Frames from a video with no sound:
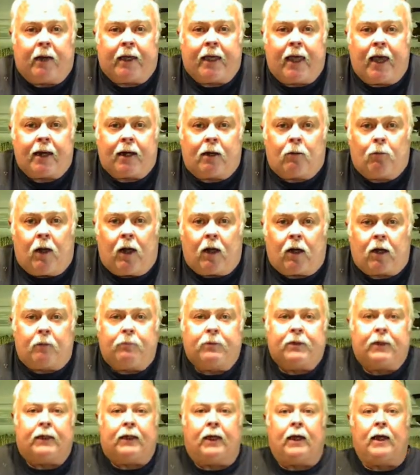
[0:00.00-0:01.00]
again and welcome
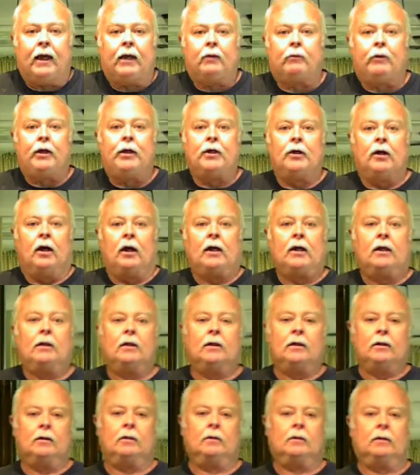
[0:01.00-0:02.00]
to the Angry Cook.
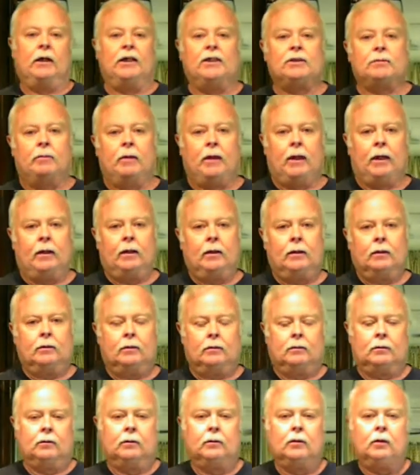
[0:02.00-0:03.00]
It's B
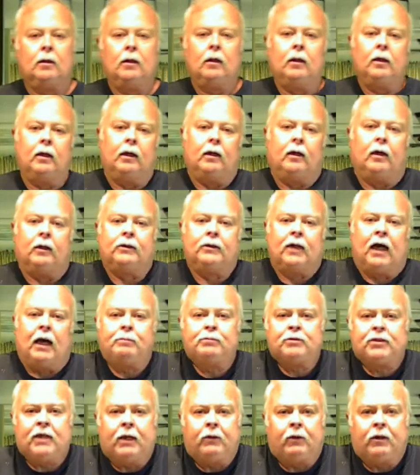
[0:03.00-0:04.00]
in our
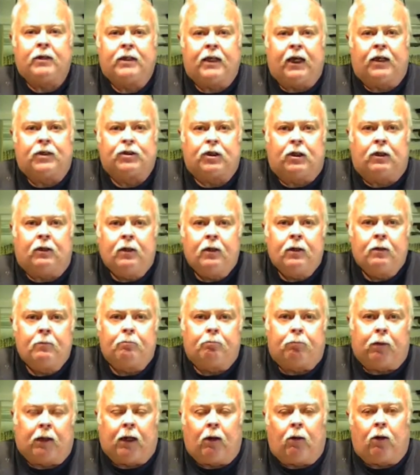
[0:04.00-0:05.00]
top secret kitchen
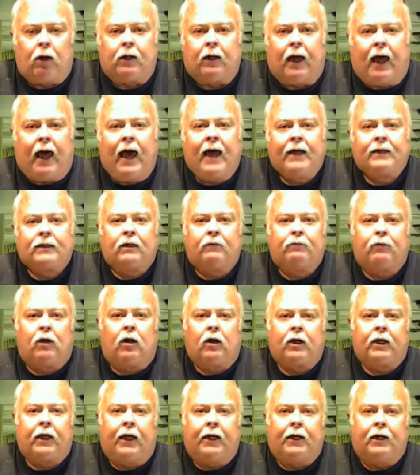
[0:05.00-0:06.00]
below an active
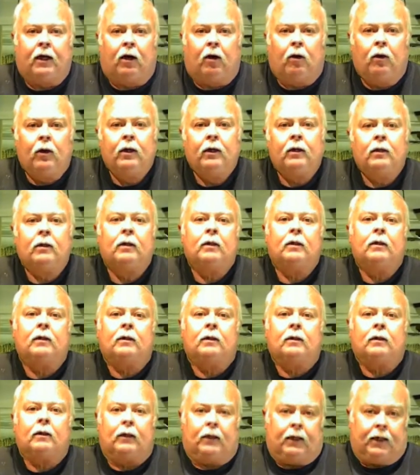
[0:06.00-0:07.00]
volcano
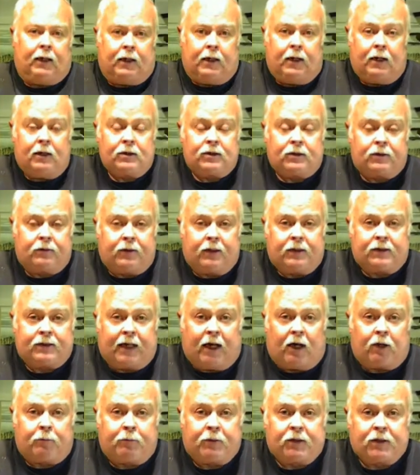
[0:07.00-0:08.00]
in the
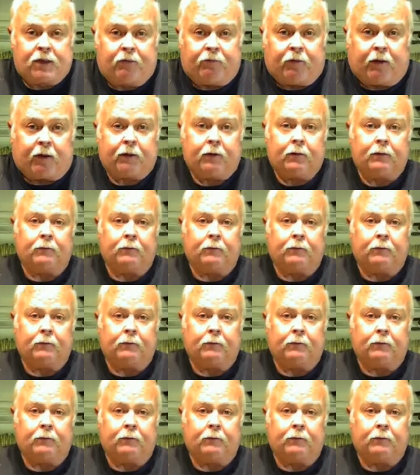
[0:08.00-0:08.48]
South Pacific.